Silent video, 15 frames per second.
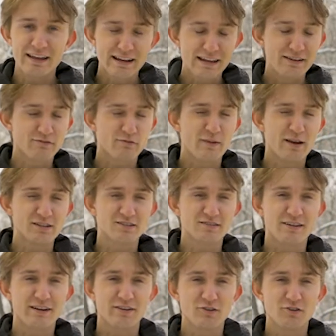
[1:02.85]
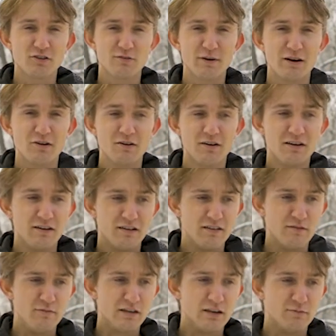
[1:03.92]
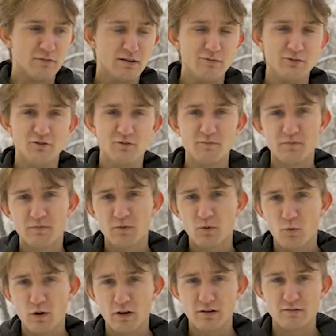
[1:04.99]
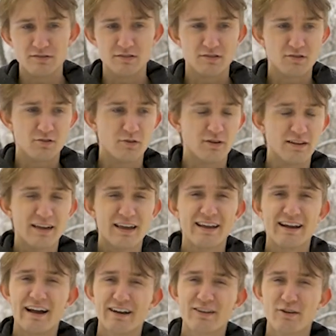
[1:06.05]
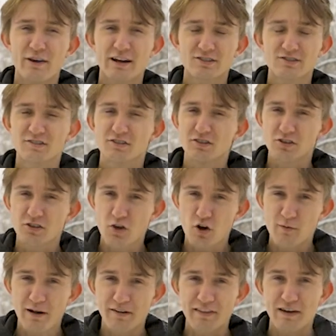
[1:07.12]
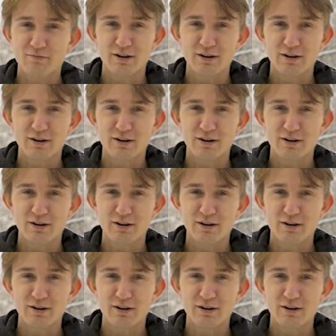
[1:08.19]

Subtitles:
any information that I could about the BMW, what goes into it, and how do you actually go about that